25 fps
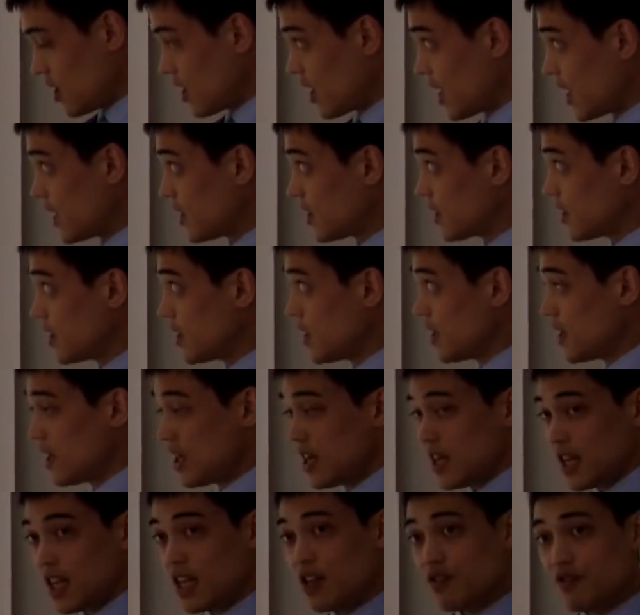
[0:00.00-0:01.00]
And
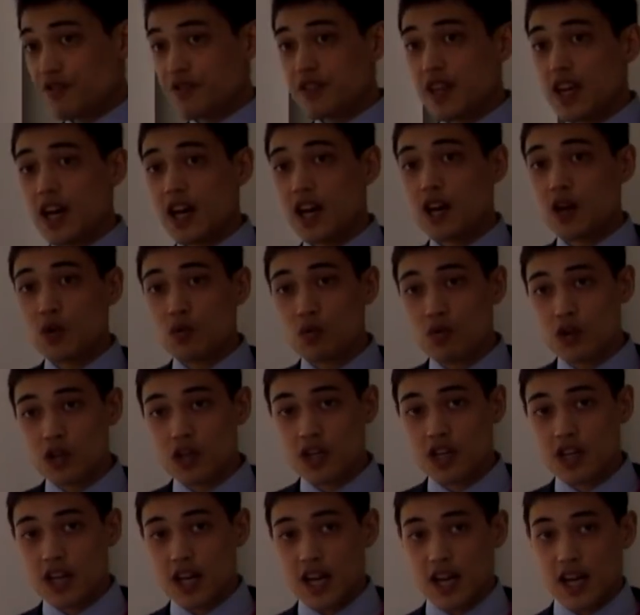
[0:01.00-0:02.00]
if there
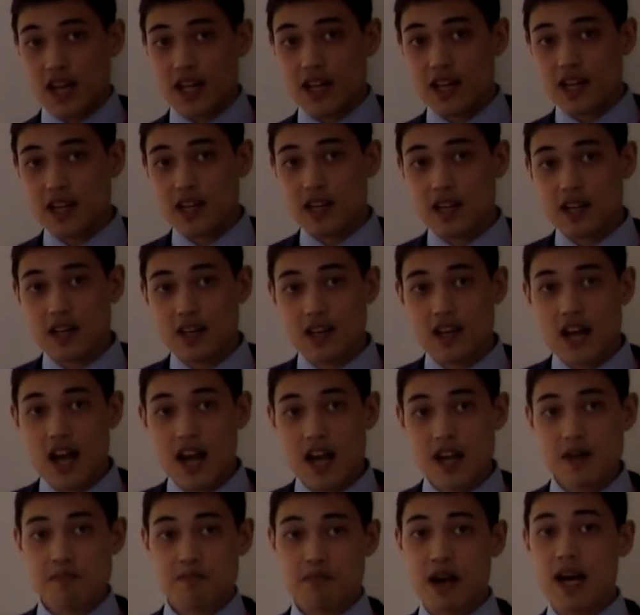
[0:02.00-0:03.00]
were an
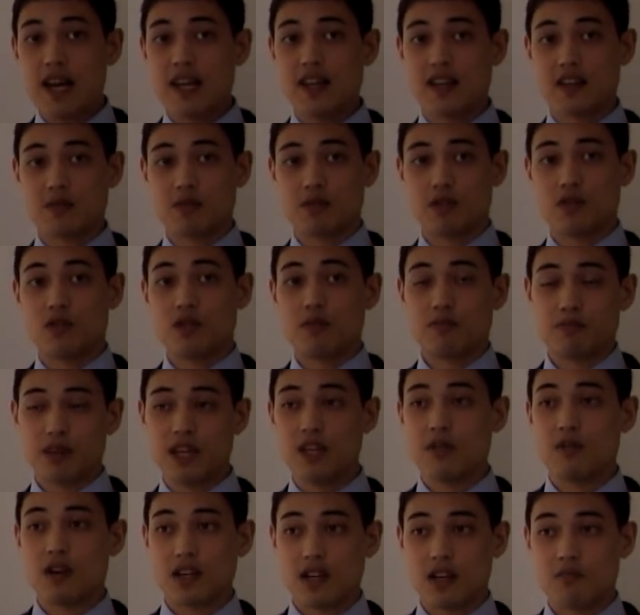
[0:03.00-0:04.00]
unbalance between
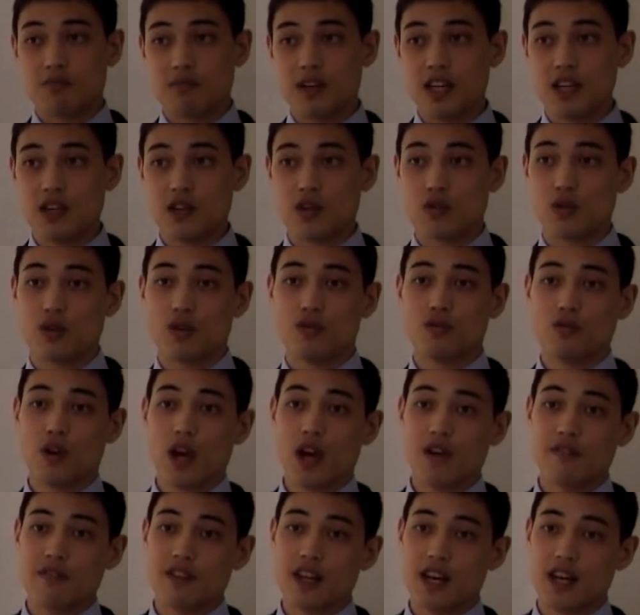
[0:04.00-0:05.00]
P1 and P2, if we
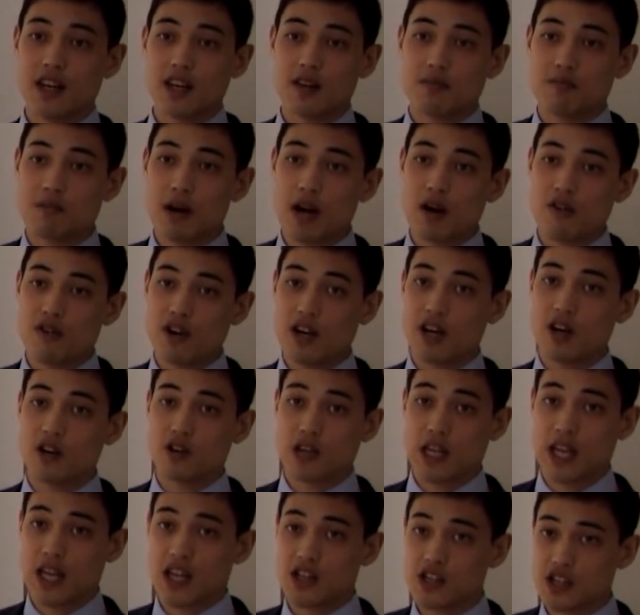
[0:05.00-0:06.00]
have done power
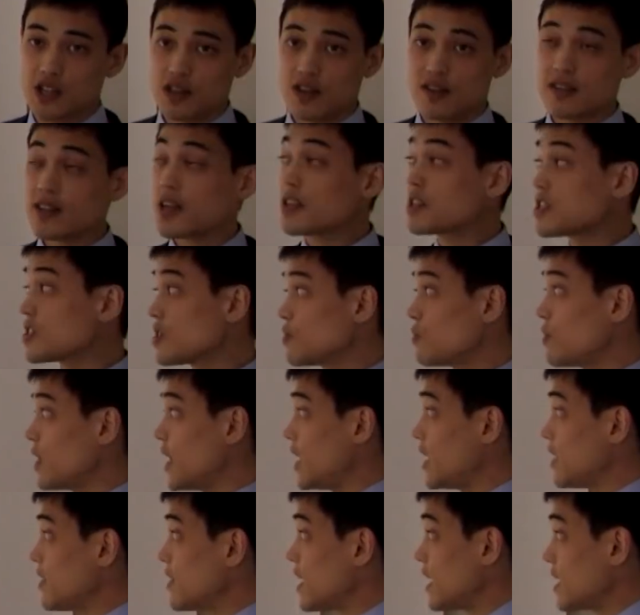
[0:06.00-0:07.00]
allocation in such a
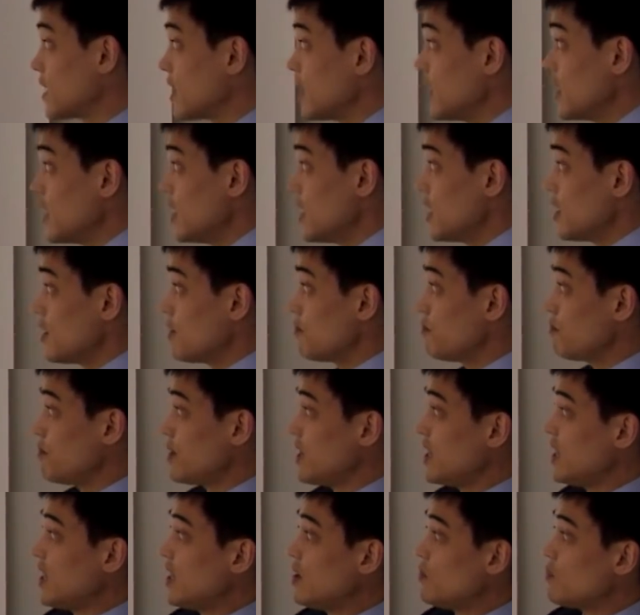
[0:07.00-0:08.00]
way that
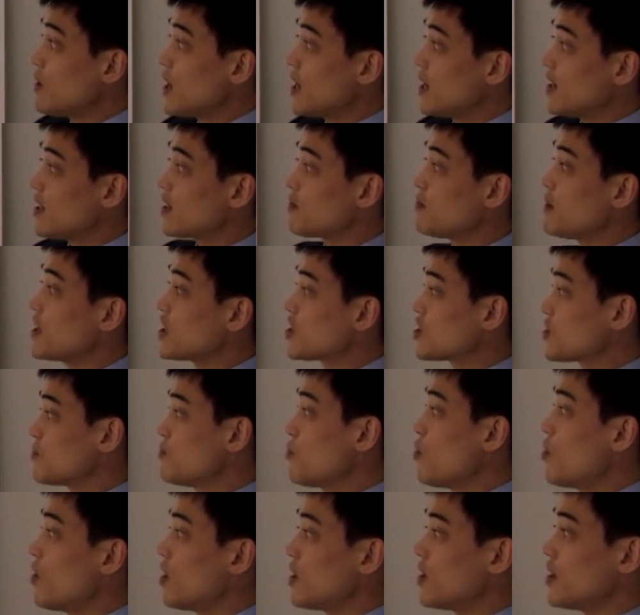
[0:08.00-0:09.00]
P1 is much
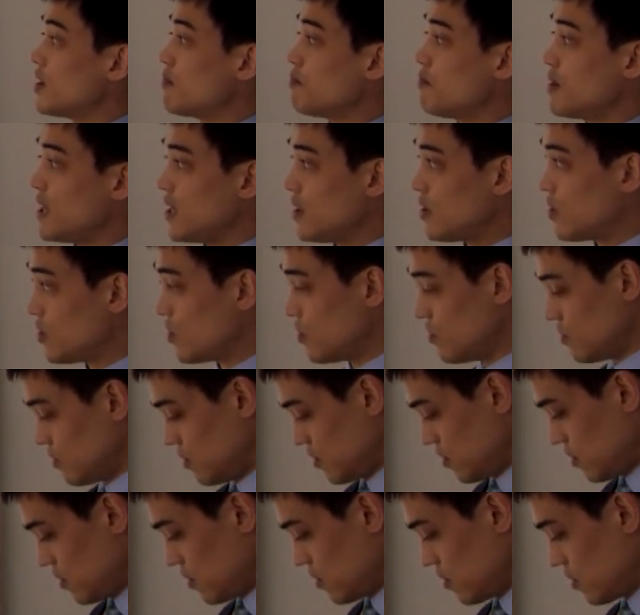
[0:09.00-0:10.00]
smaller than P2,
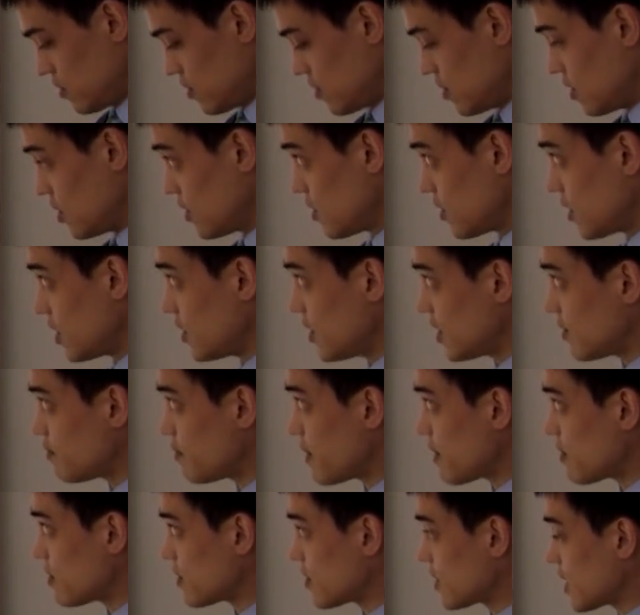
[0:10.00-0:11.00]
then this
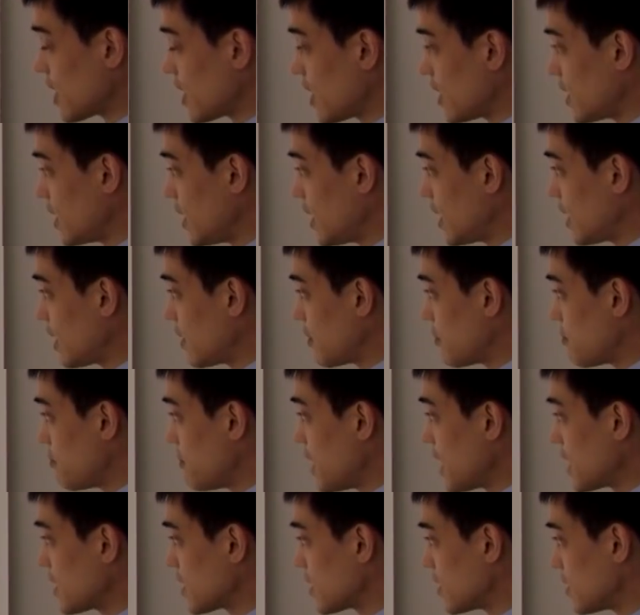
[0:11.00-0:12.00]
power scaling
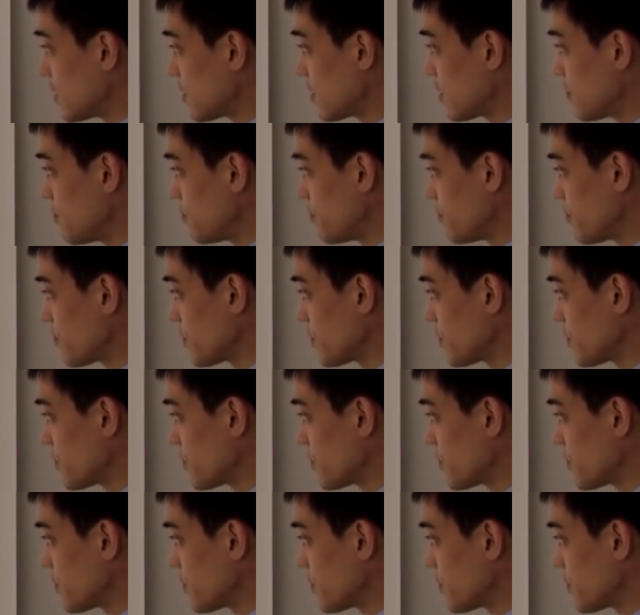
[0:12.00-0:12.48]
matters.